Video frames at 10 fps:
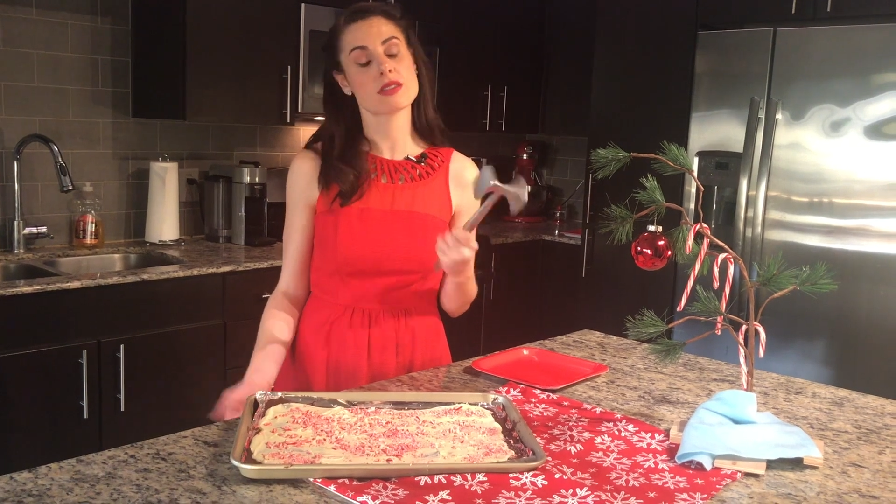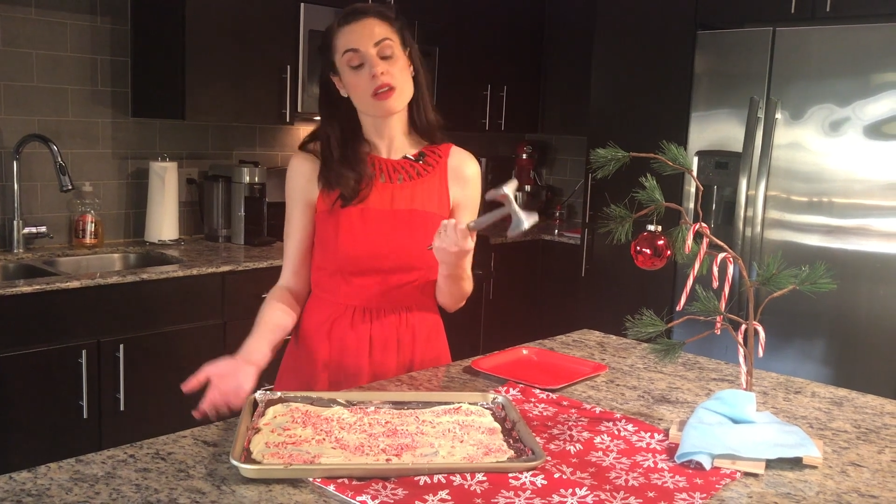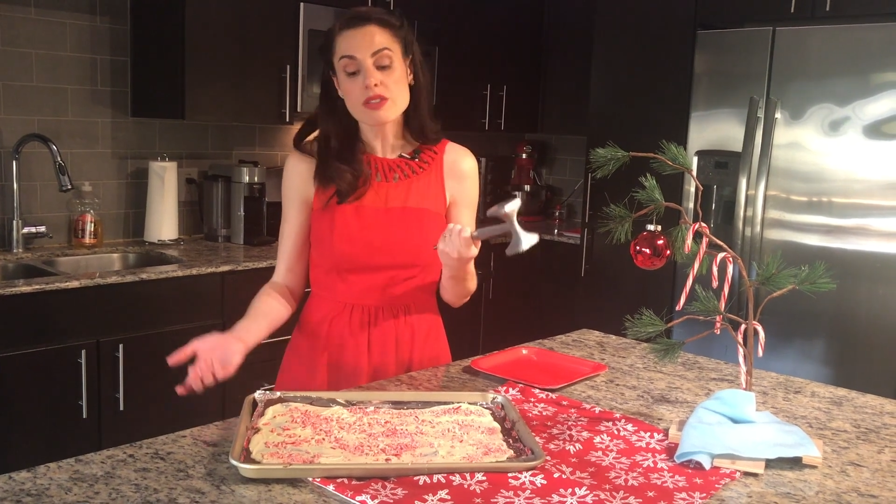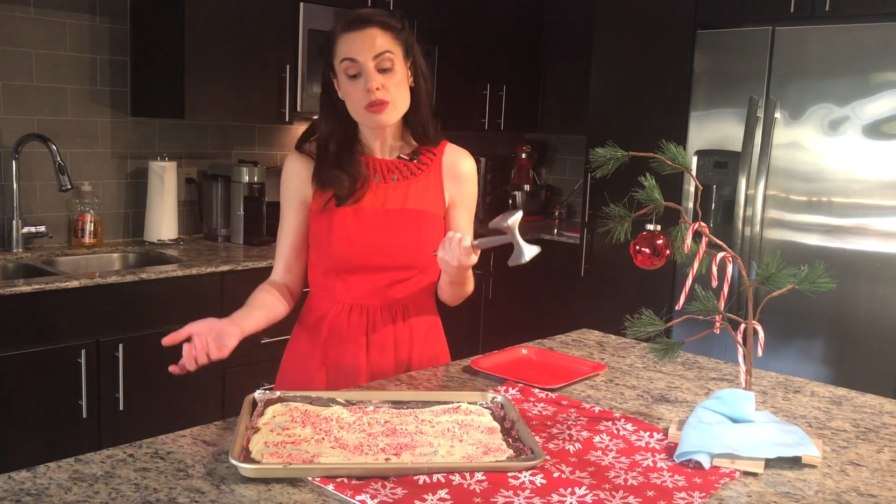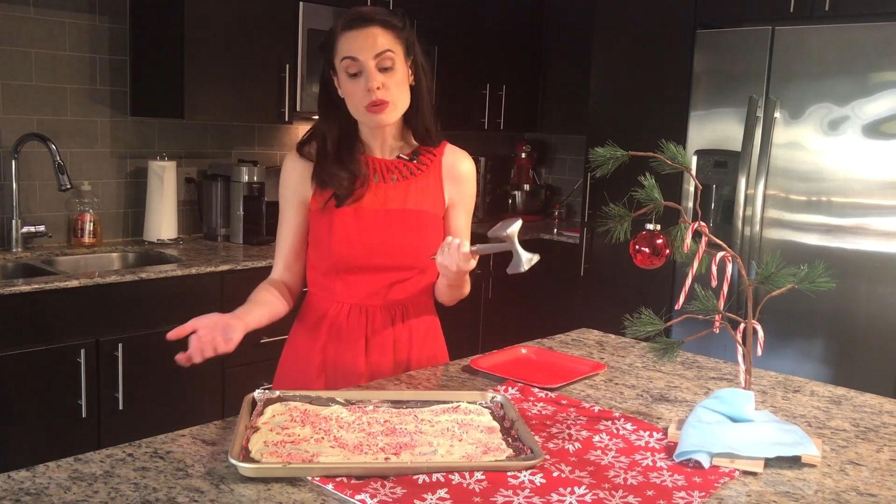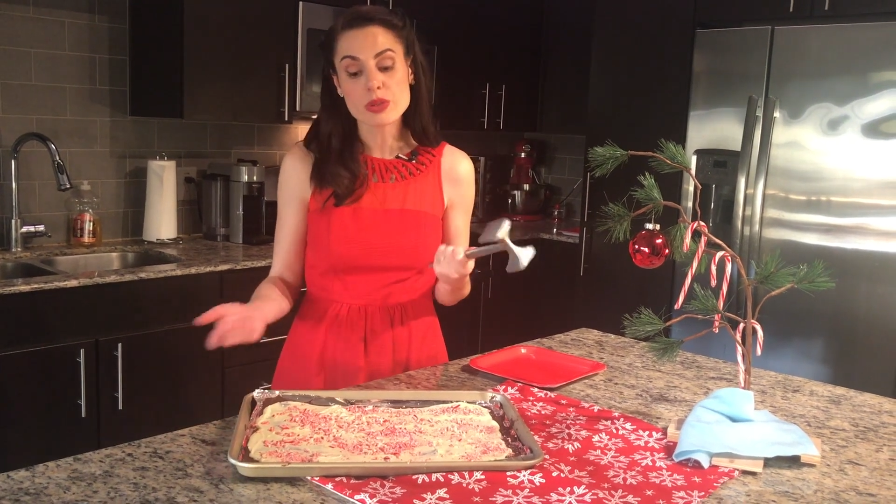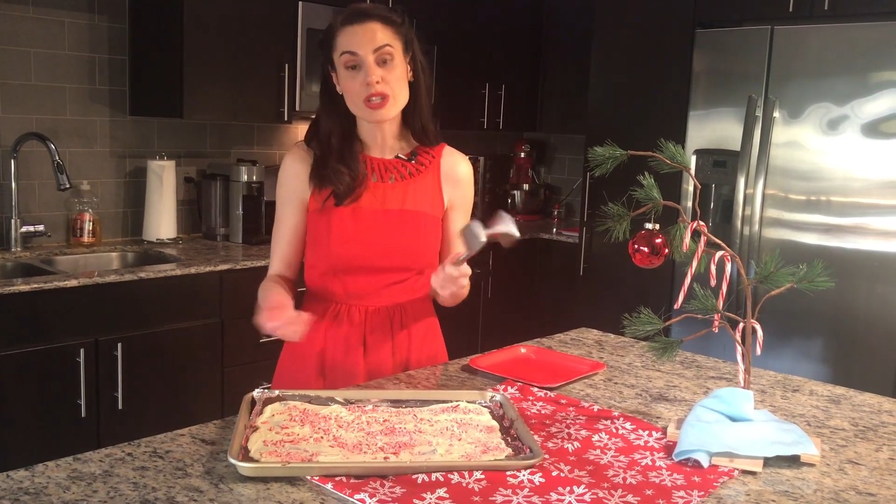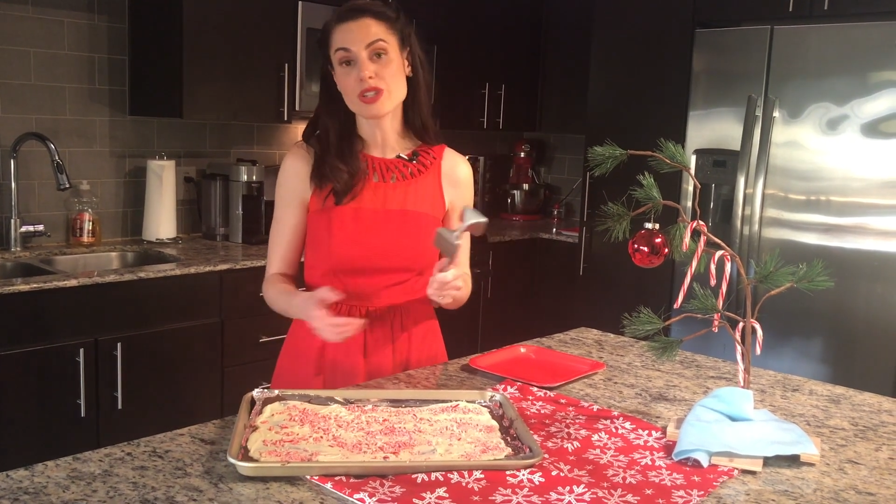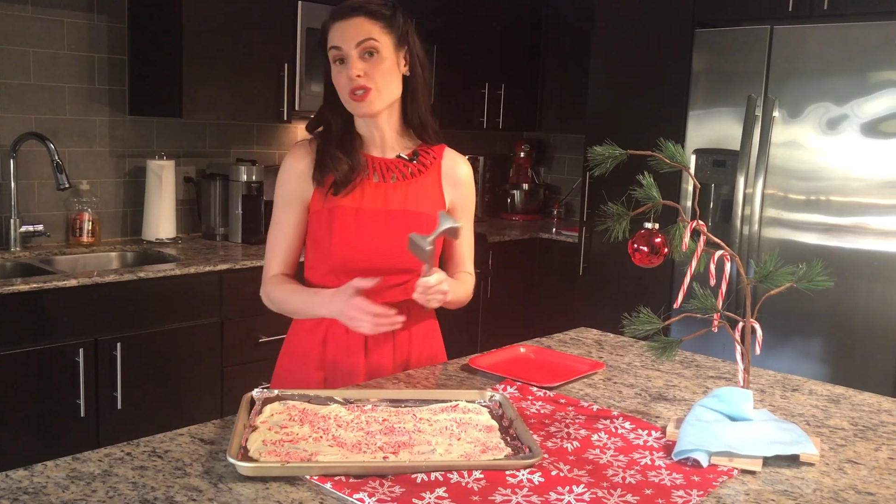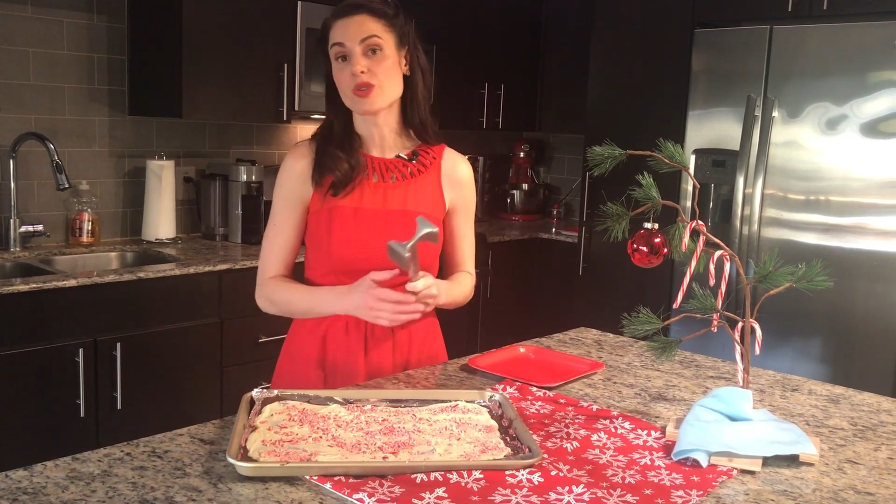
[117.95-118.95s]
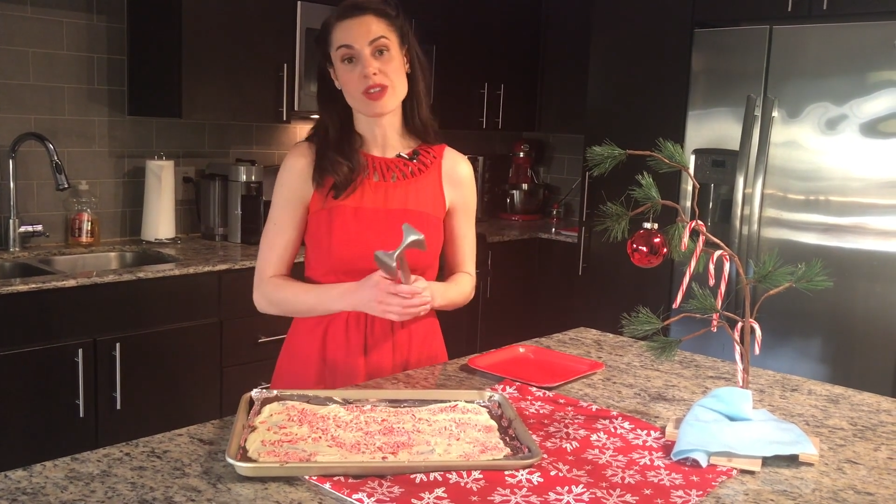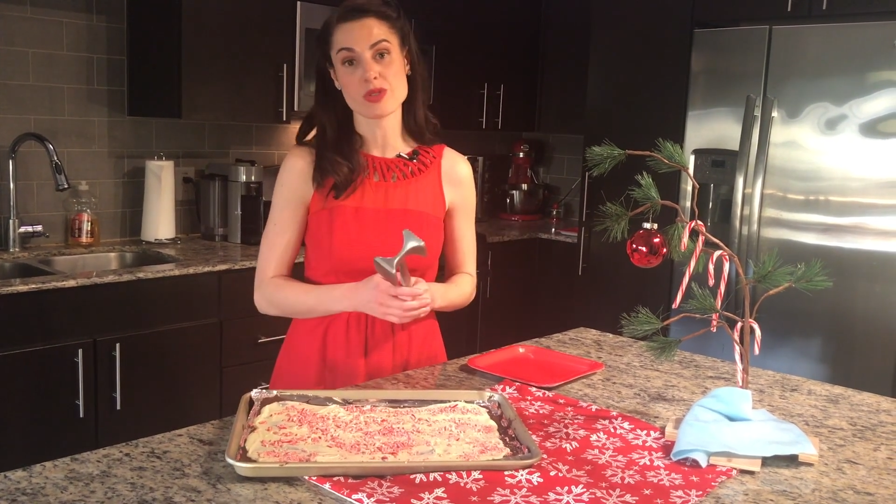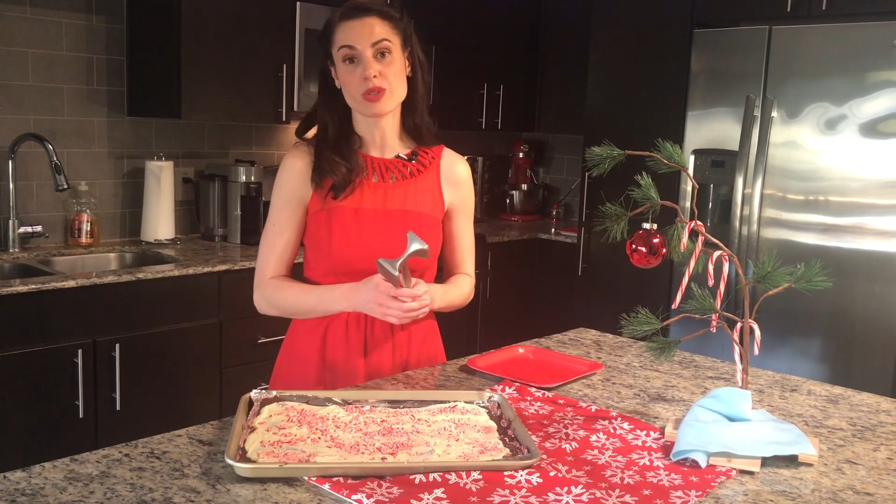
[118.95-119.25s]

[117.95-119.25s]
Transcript: It's also a really good stress